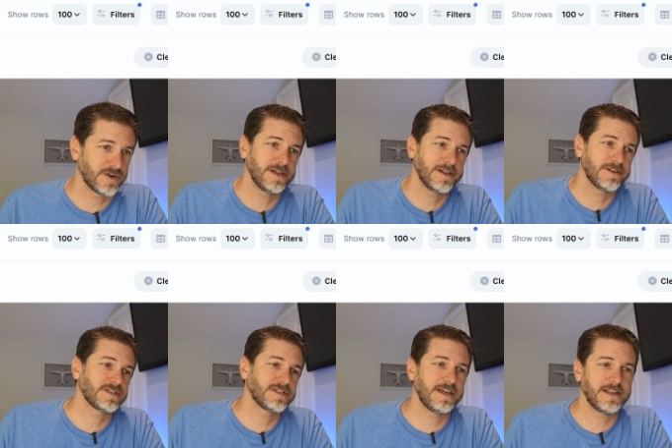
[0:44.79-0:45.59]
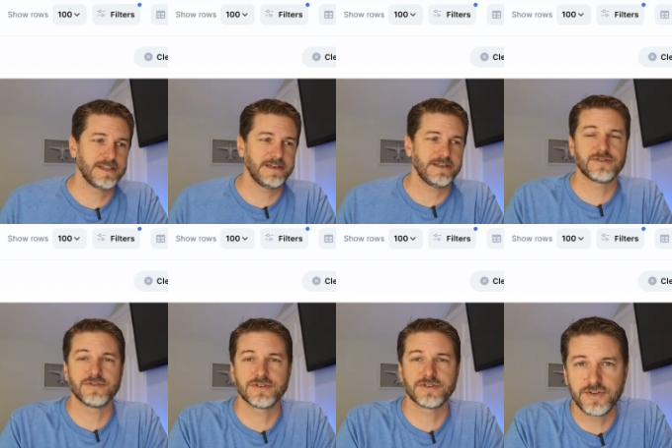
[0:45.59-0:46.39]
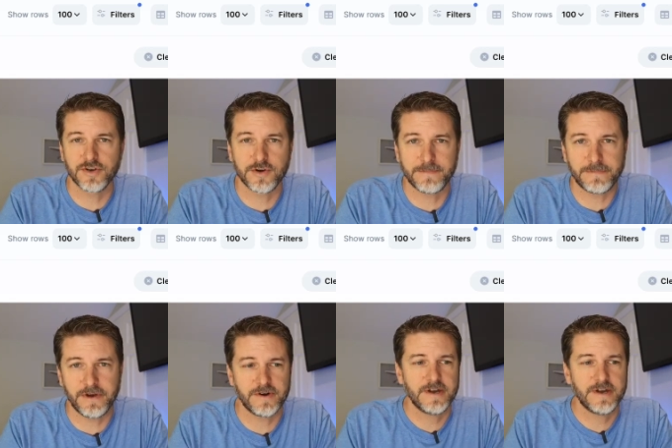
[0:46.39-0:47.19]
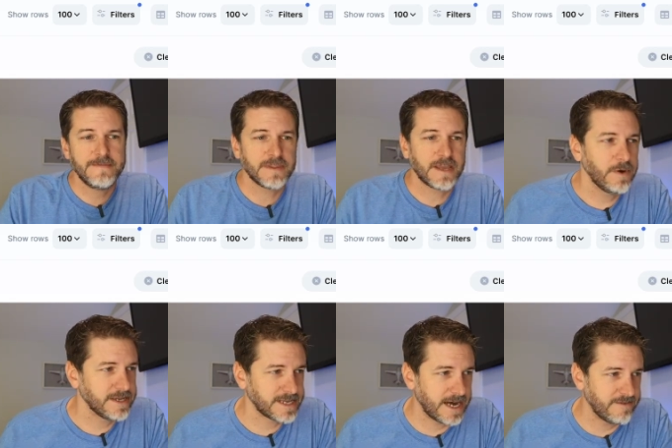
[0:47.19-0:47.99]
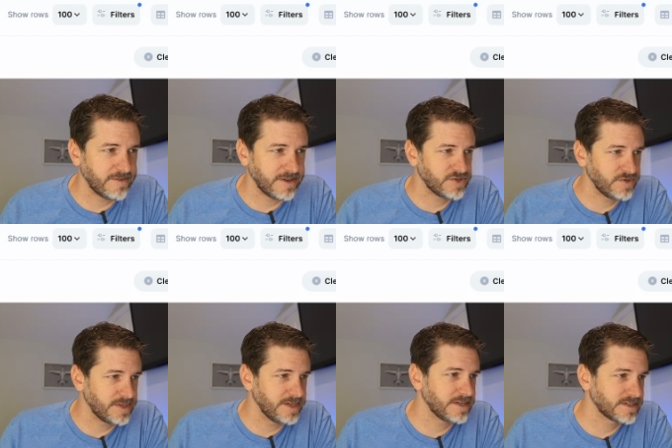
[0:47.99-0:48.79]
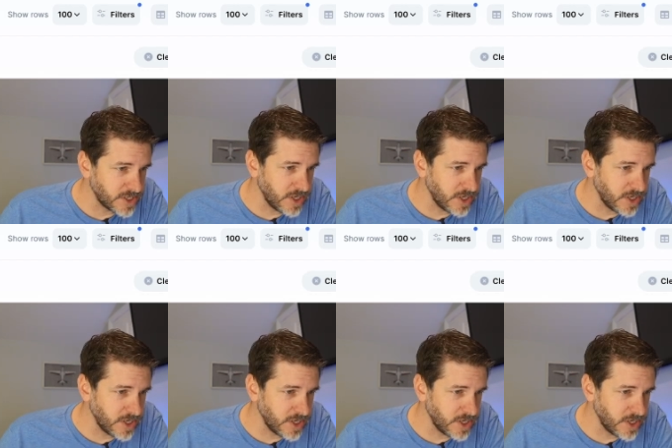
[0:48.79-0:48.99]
quite understand this or is new to crypto, I want to dive into this.